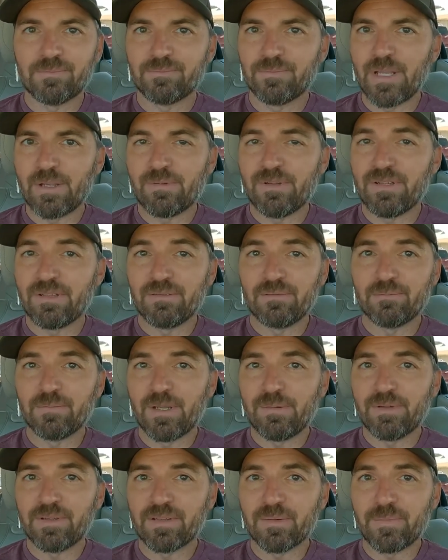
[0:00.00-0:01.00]

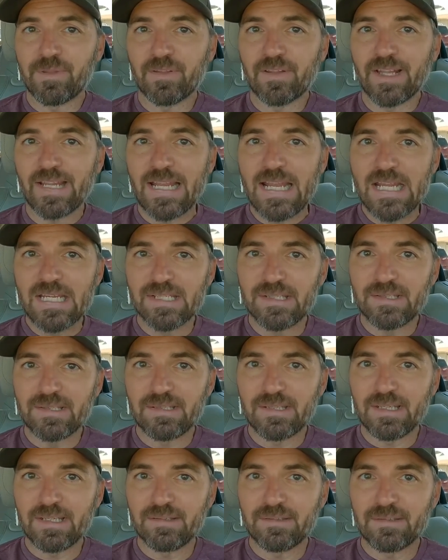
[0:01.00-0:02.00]
Maybe something like heated
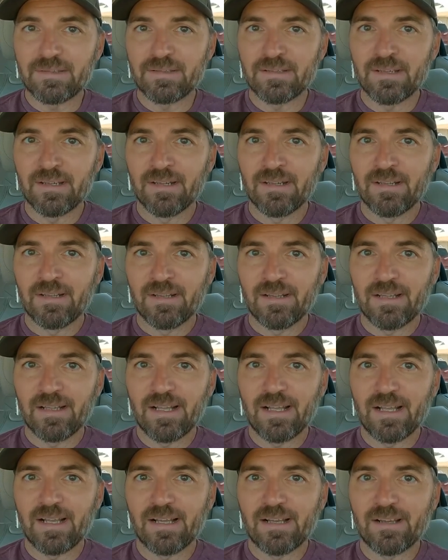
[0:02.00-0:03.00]
seats
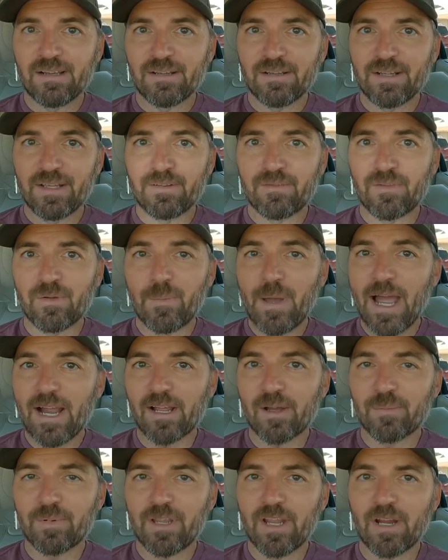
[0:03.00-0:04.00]
and the
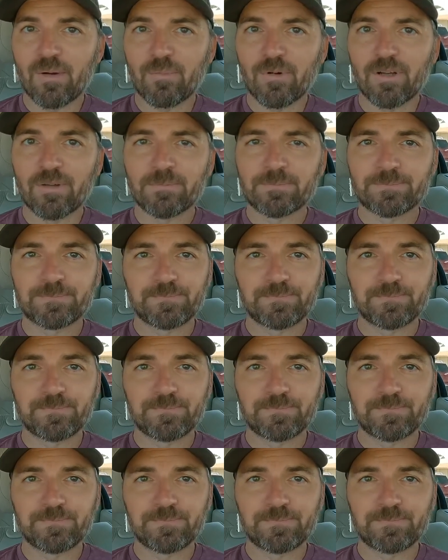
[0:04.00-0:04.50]
backup camera.